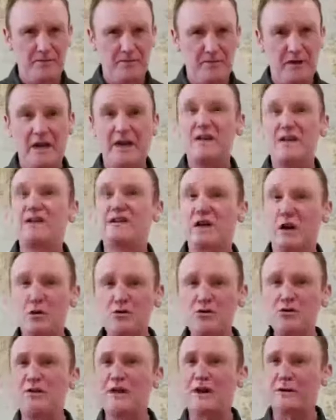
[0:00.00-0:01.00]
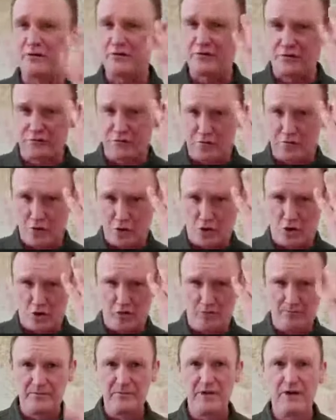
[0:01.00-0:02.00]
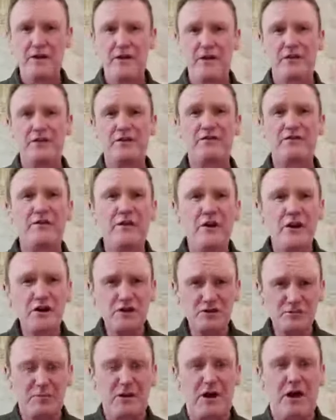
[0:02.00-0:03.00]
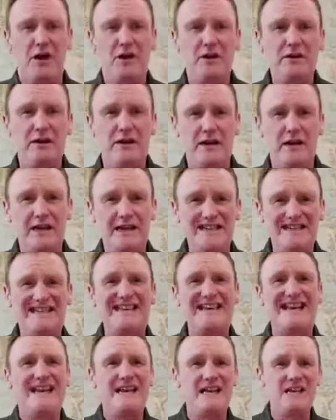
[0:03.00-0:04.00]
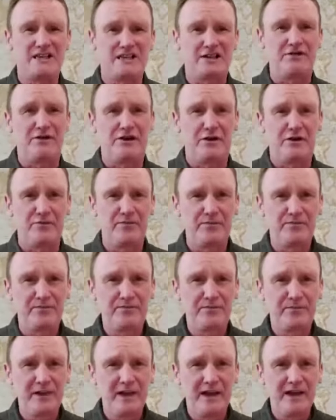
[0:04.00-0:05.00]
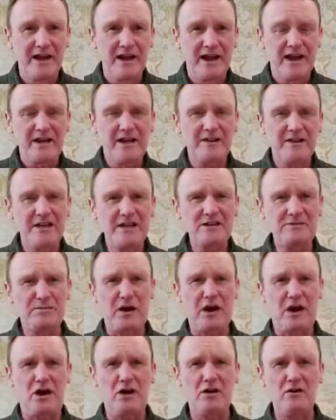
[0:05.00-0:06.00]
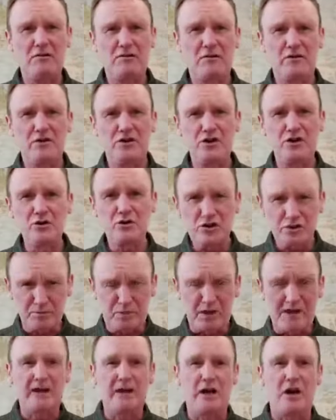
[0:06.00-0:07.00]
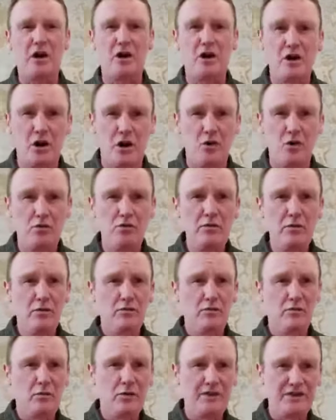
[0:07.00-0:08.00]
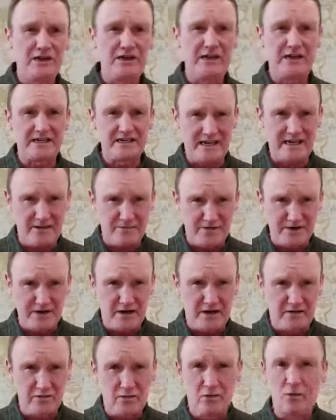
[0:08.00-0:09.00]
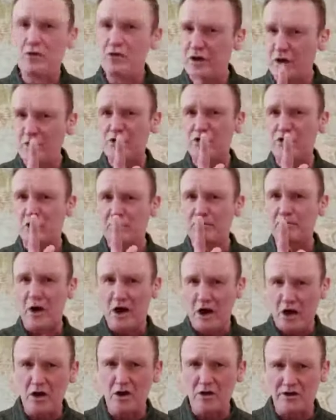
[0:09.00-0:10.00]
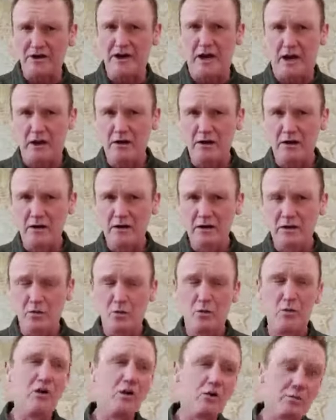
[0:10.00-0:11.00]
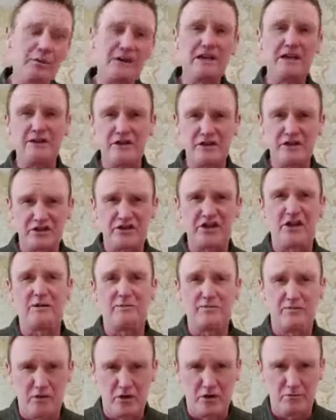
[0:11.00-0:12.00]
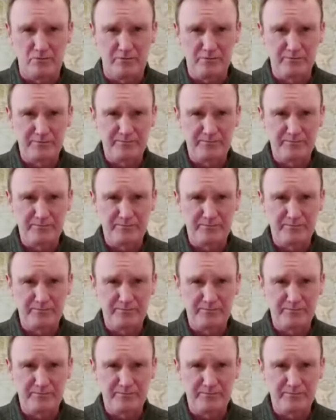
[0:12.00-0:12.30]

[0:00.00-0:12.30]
In total there are 4. The first part is the interview, and in this part you speak alone with the examiner, although your partner will be in the same room.